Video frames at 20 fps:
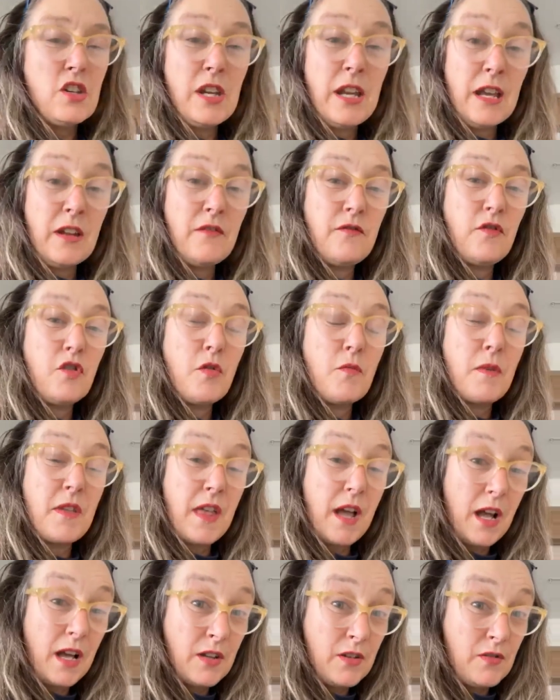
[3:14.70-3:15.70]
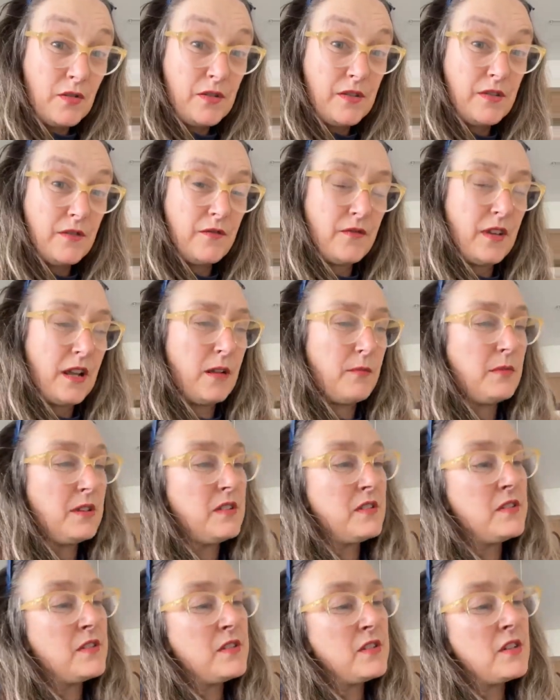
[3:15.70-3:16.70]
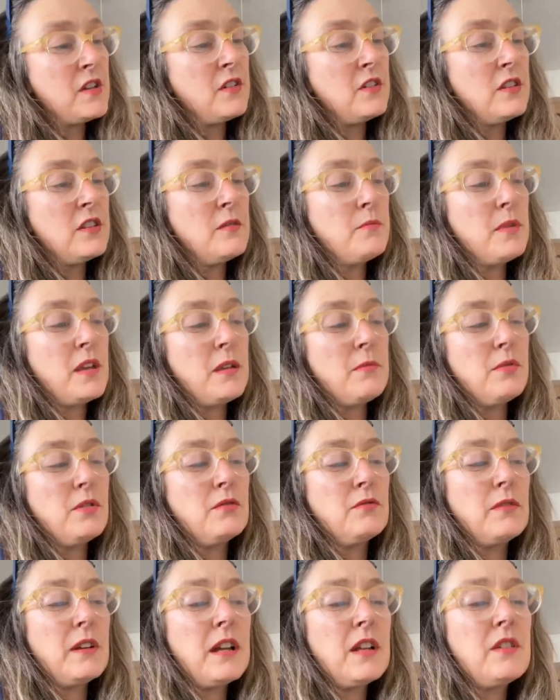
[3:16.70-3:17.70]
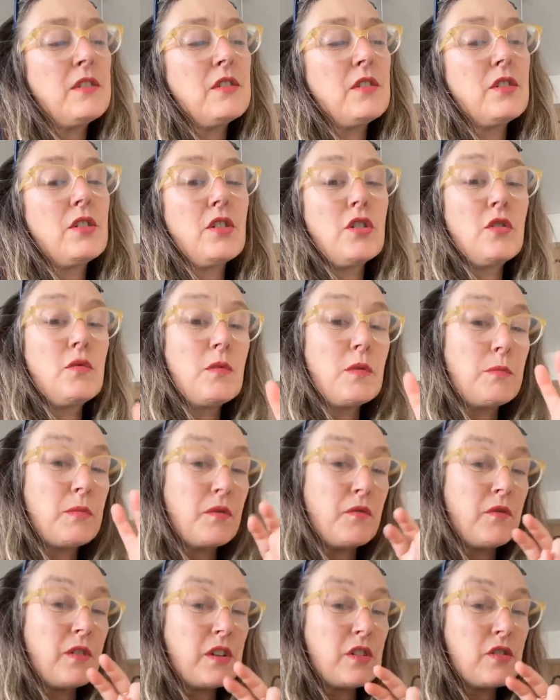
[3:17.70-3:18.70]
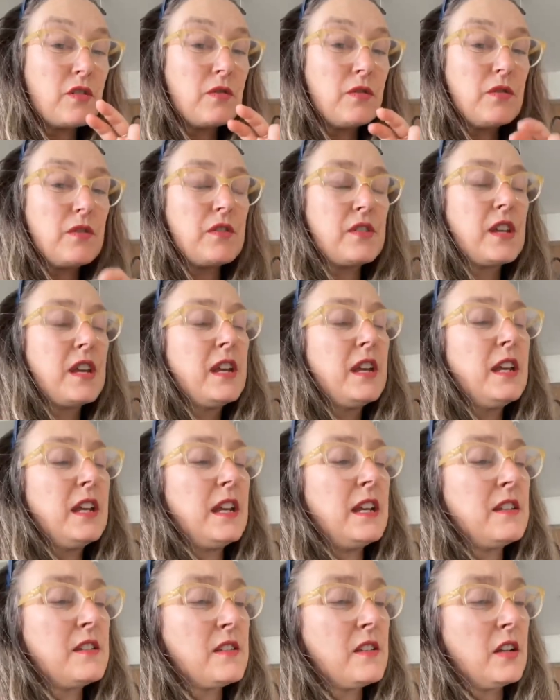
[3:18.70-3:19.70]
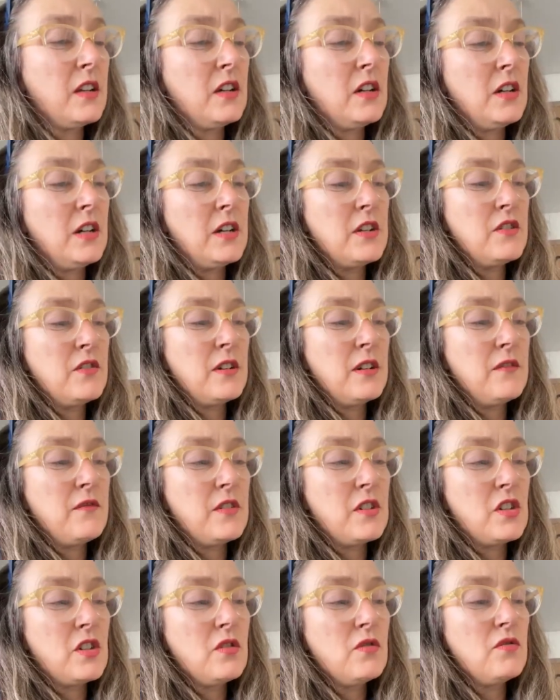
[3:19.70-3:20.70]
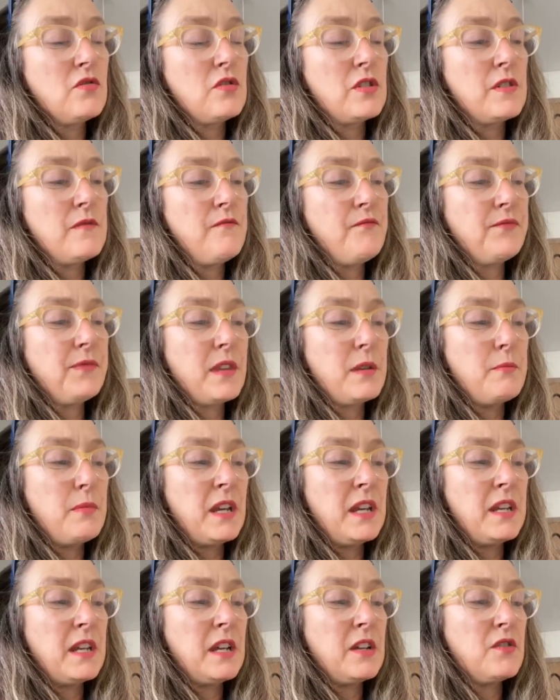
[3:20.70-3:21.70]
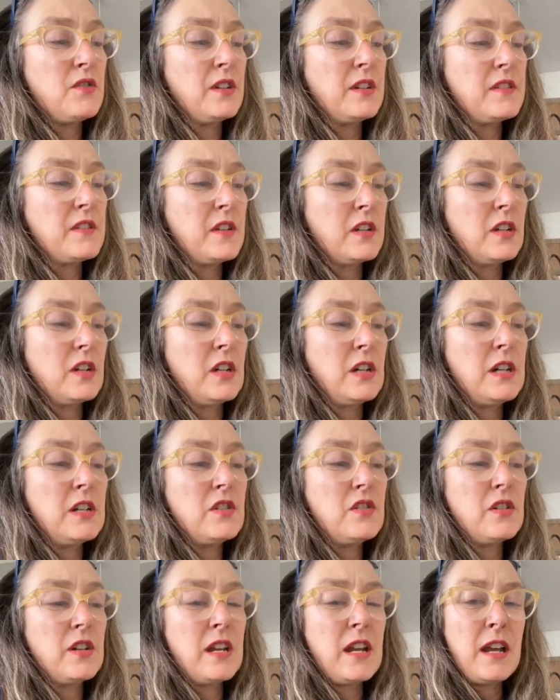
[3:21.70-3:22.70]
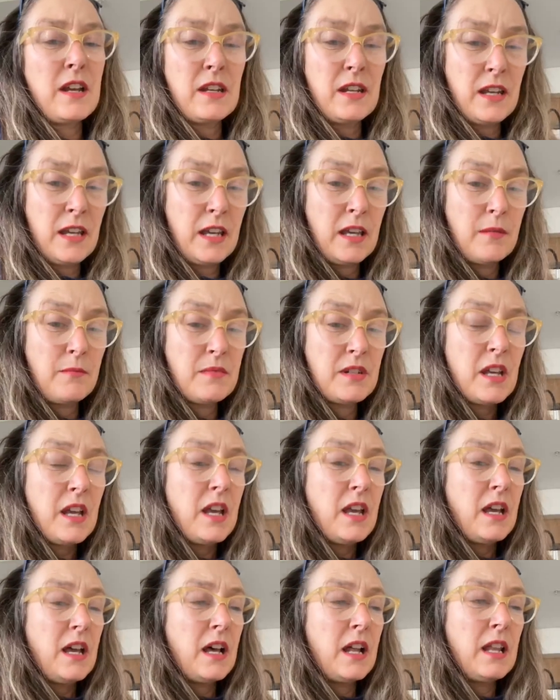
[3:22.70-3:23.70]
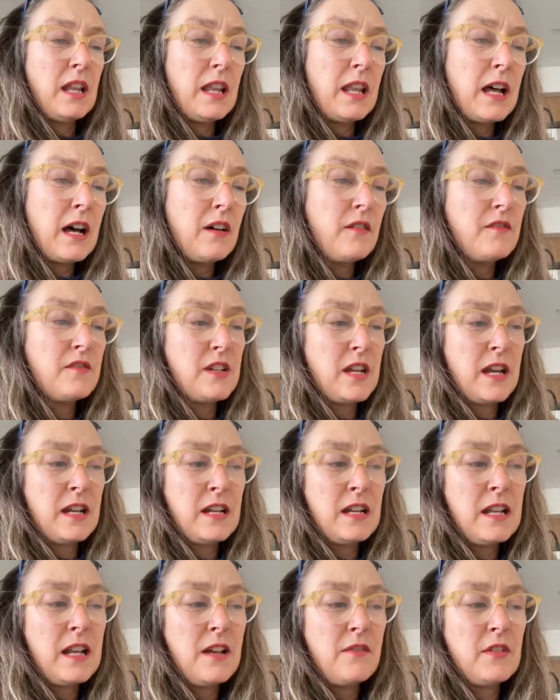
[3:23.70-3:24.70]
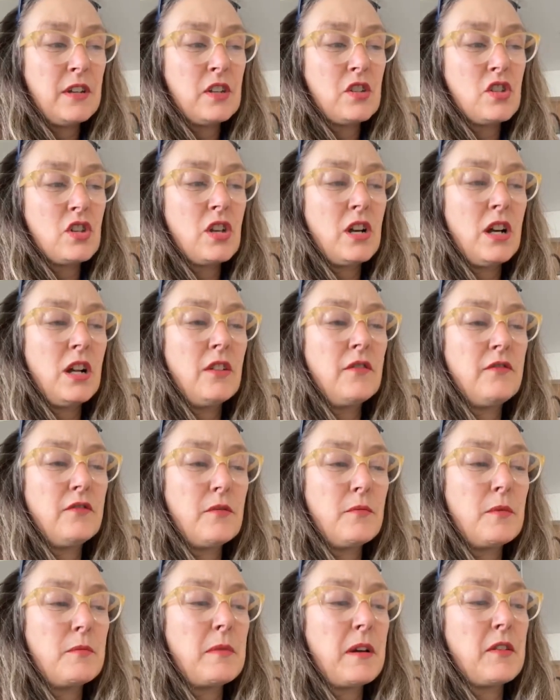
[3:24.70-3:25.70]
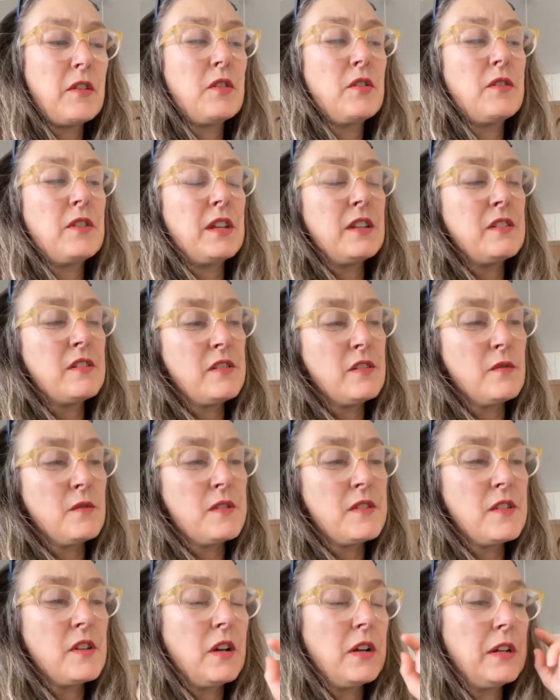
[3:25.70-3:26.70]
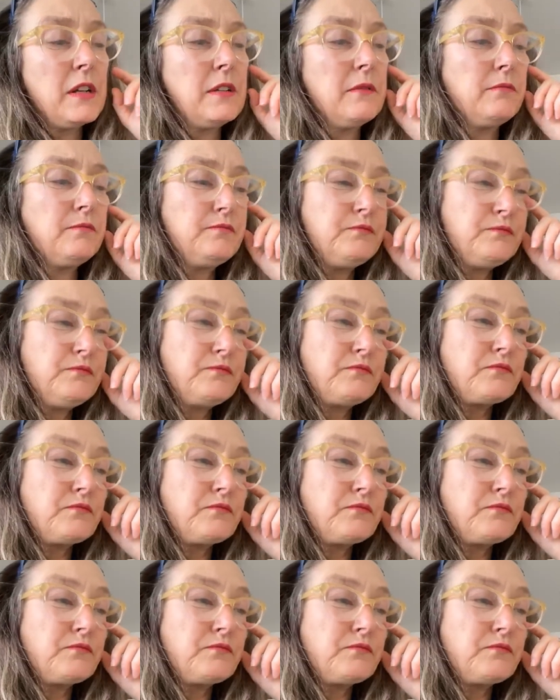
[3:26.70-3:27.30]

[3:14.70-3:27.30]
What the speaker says: She had form with hundreds of families, and so did the people around her who were professionals in psychiatry for children, paediatric psychiatry, and kept a loved and loving child from a mother who then suicided